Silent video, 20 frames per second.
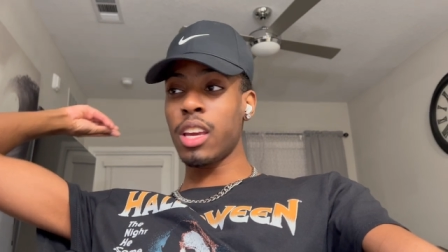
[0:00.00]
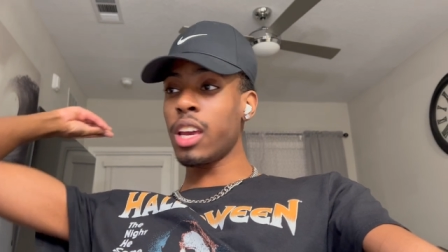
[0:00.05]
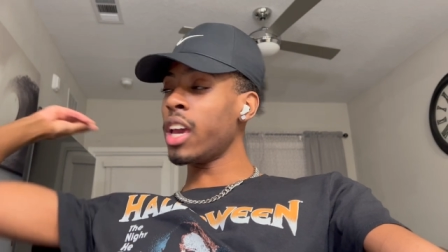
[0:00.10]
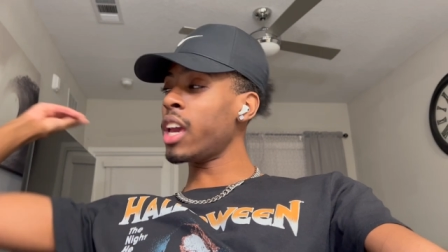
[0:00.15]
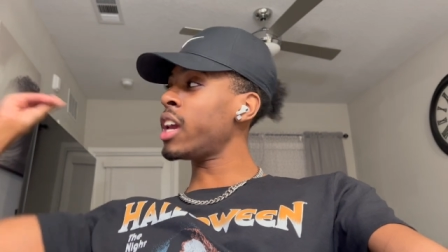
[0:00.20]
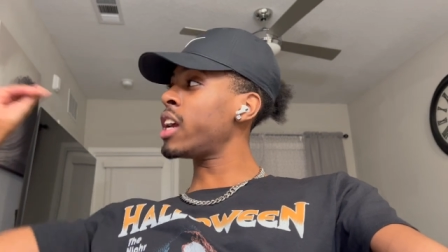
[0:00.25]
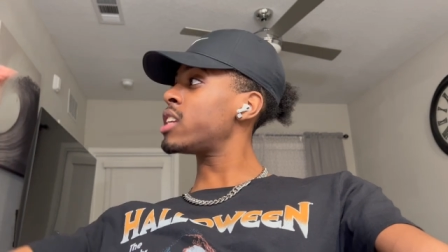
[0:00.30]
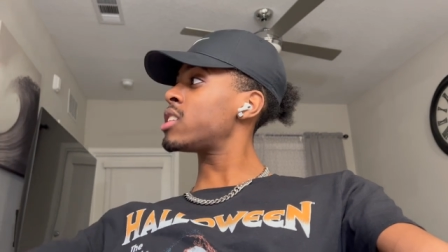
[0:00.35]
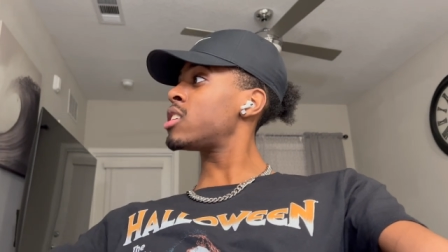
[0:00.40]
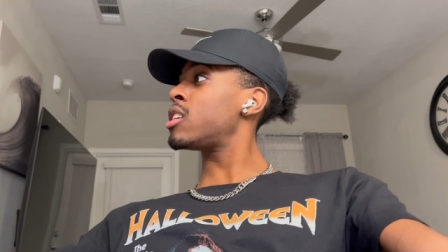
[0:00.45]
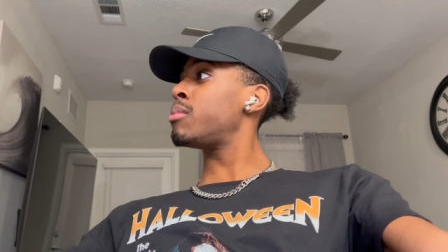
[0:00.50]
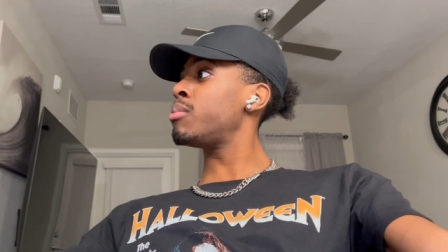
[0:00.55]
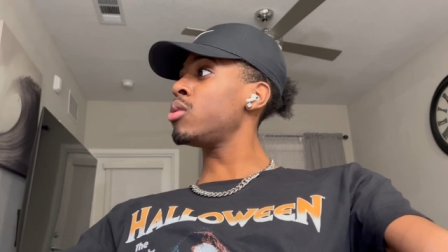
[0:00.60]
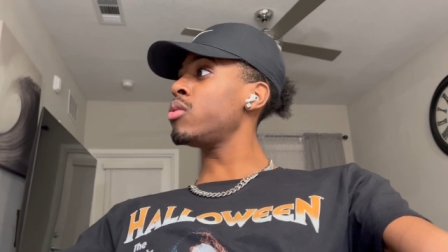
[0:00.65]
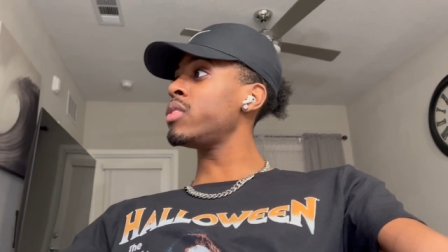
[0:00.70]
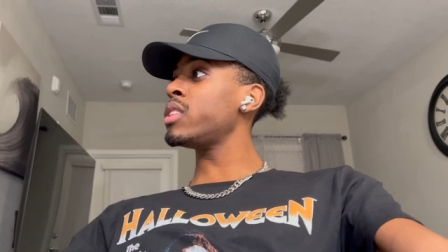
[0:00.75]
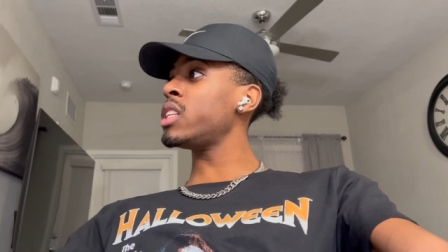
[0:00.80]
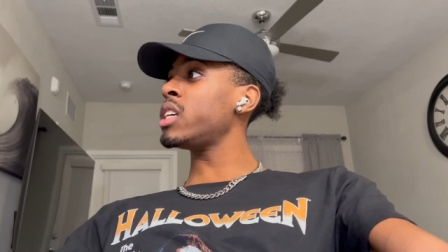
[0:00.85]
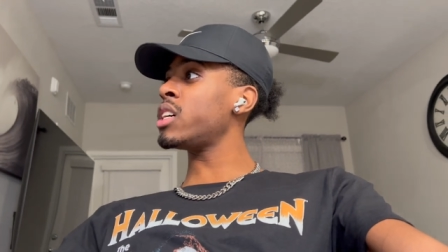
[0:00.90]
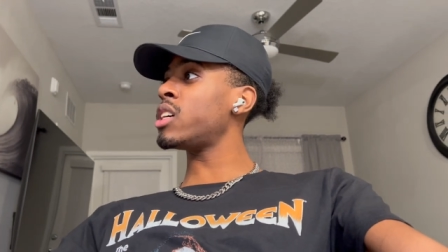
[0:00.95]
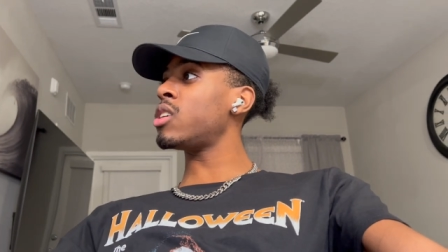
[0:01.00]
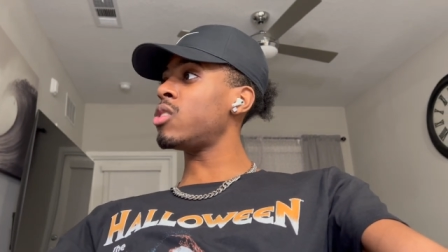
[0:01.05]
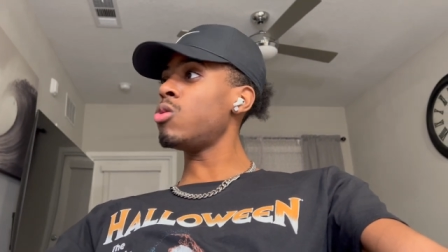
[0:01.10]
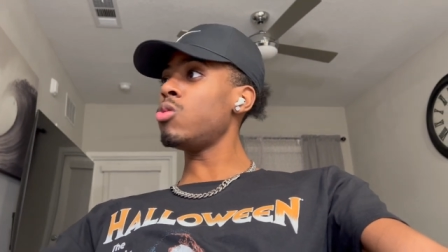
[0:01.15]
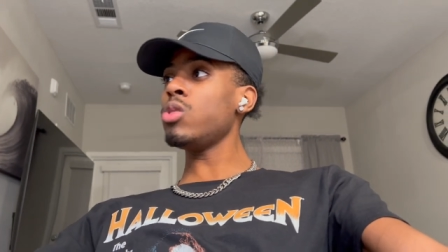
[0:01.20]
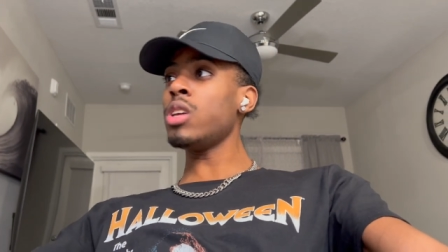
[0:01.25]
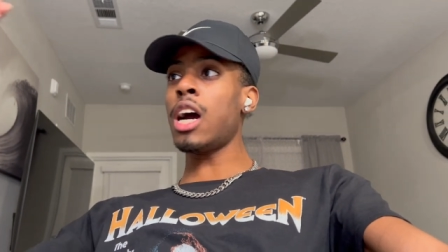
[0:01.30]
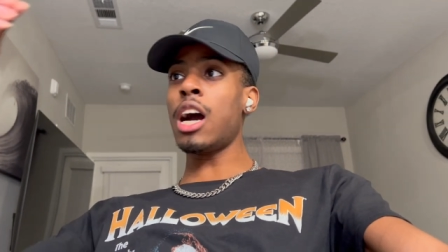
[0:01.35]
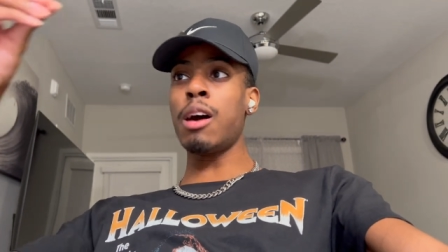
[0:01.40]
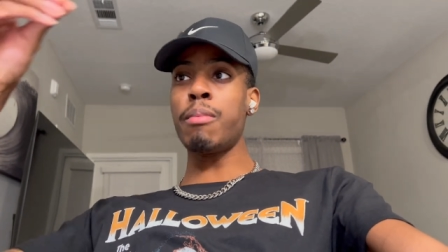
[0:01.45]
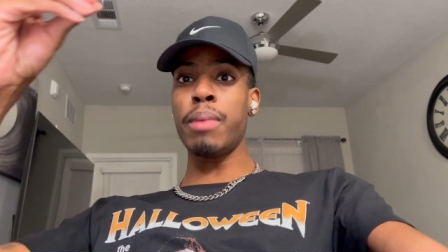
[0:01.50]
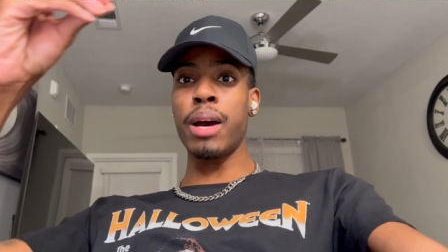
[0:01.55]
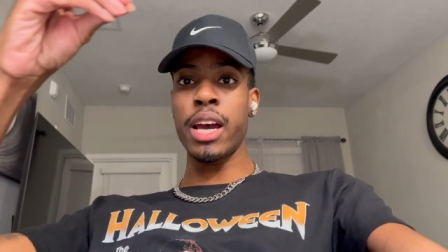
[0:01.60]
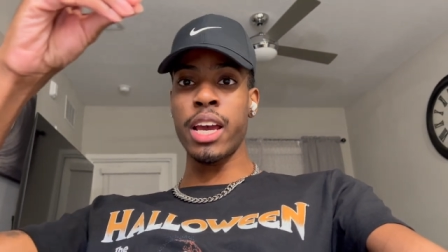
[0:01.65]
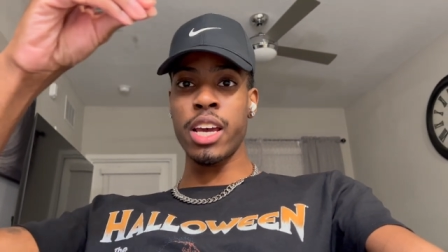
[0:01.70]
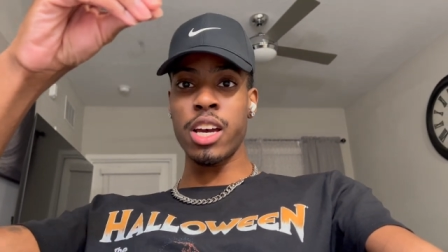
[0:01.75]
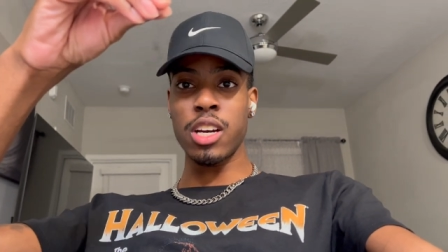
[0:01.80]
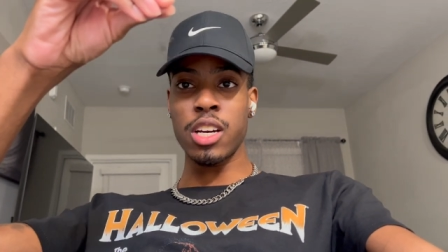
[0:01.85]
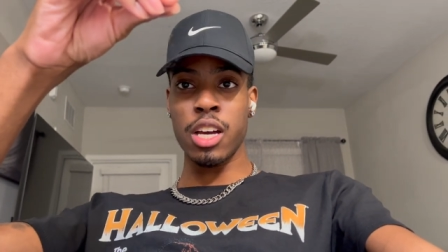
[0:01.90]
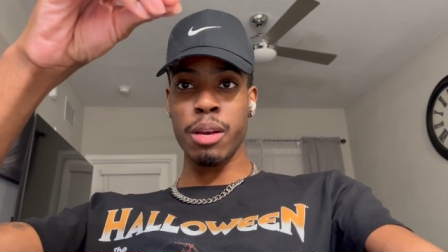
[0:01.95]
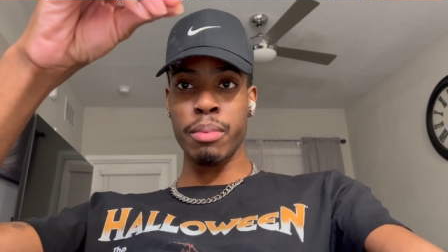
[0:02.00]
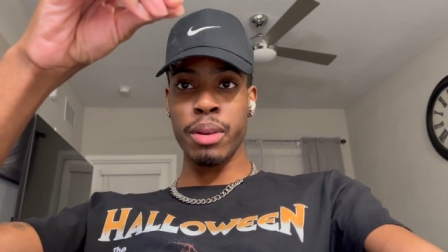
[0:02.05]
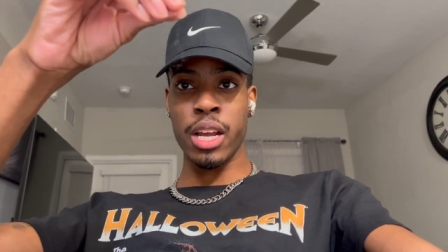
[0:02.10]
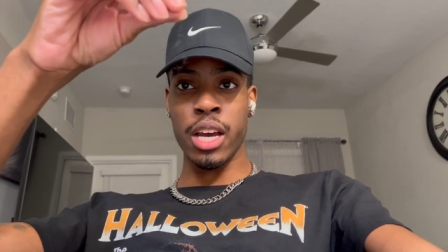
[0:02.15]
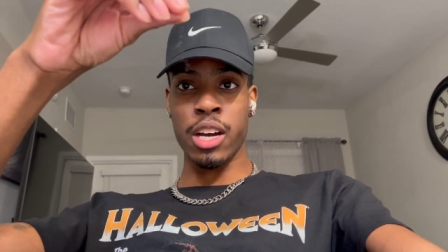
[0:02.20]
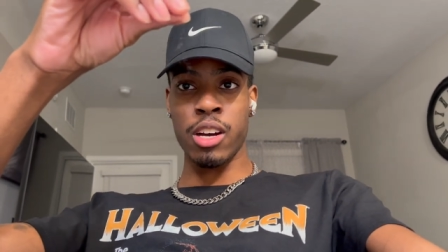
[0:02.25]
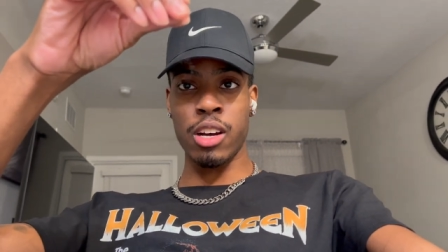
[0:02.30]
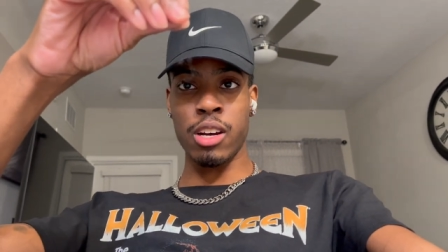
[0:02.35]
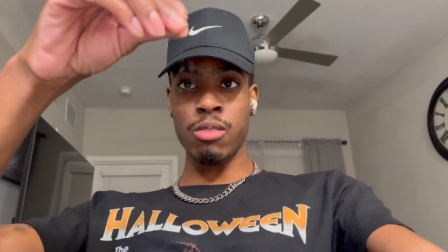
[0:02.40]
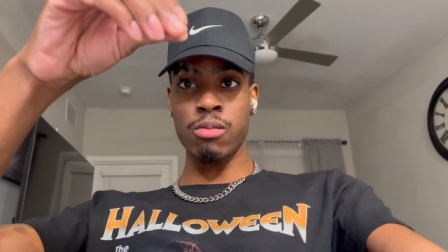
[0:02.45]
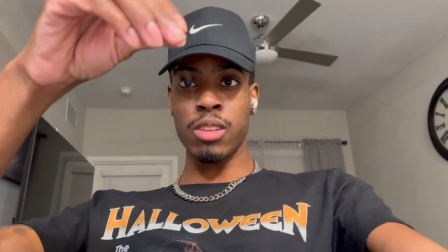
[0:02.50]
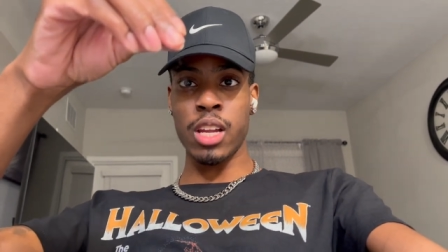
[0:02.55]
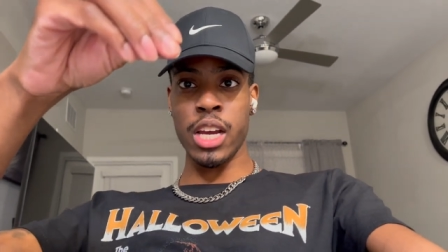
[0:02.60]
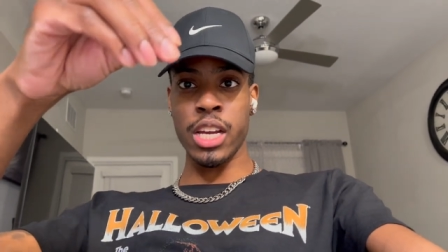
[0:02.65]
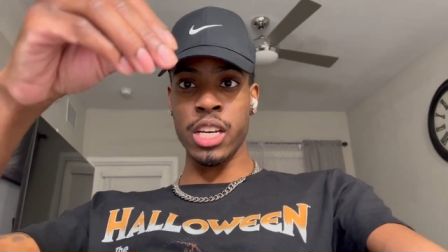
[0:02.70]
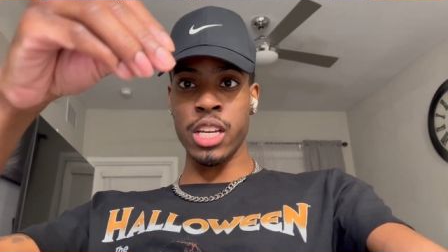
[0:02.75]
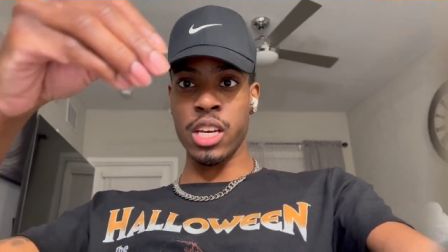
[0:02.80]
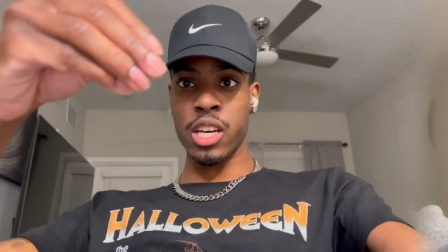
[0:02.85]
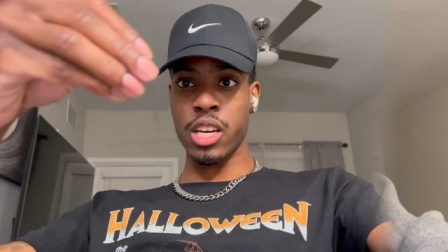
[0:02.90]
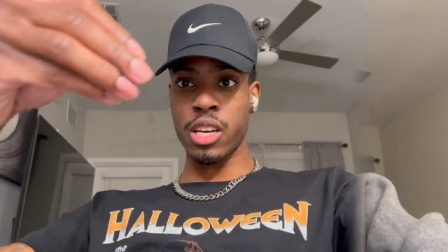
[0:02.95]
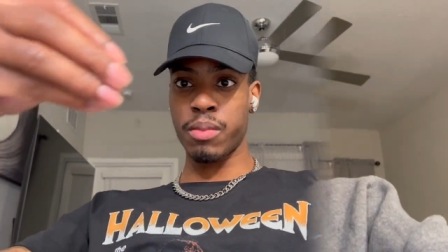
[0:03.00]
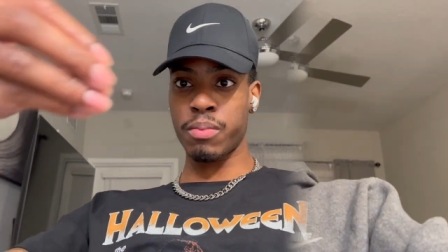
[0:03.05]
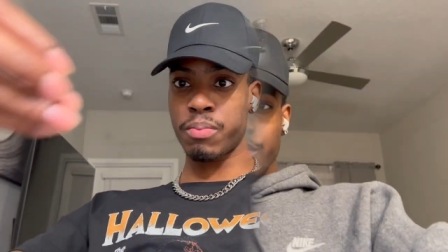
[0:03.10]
head to the movie theater. Oh, y'all, my hair coming out. I don't like that.